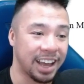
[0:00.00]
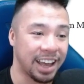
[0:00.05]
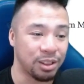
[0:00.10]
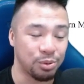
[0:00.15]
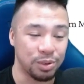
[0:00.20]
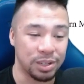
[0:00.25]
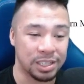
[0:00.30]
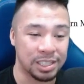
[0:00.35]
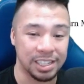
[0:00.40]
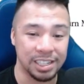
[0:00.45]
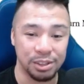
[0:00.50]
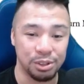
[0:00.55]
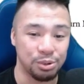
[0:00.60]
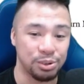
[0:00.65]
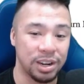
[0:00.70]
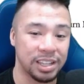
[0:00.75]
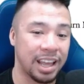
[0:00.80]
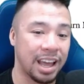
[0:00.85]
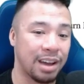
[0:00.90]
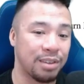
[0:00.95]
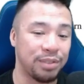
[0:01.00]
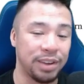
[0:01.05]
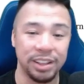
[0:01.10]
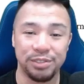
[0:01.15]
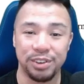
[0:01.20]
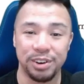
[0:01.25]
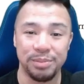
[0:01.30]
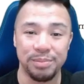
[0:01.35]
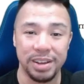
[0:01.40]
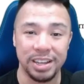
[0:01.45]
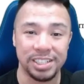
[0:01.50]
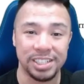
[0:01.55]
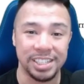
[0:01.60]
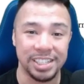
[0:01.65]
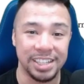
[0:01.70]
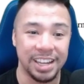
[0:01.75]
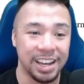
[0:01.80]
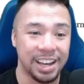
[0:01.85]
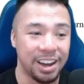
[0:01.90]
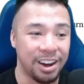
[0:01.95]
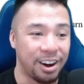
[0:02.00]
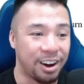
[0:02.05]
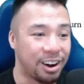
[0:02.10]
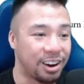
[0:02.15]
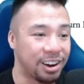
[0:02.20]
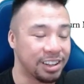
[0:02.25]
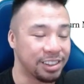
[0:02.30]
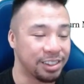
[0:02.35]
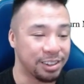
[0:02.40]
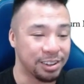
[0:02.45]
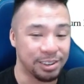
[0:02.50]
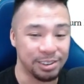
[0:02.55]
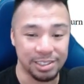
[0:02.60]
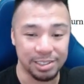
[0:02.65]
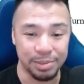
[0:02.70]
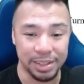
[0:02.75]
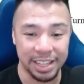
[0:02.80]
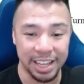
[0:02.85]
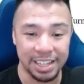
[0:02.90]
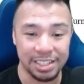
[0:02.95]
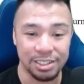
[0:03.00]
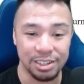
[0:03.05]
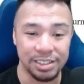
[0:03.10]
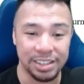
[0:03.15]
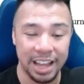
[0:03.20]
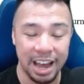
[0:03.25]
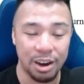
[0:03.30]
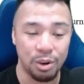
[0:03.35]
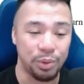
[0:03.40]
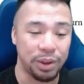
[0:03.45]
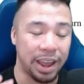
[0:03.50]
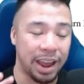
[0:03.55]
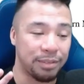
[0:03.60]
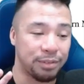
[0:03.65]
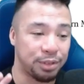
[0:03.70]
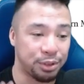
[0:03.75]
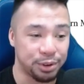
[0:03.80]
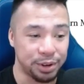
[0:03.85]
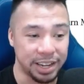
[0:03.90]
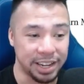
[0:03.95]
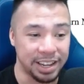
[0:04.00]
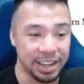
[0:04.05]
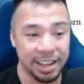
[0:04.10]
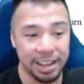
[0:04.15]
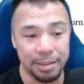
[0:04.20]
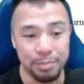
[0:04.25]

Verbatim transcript: and we still do not have information on those. But yeah, so now we have three.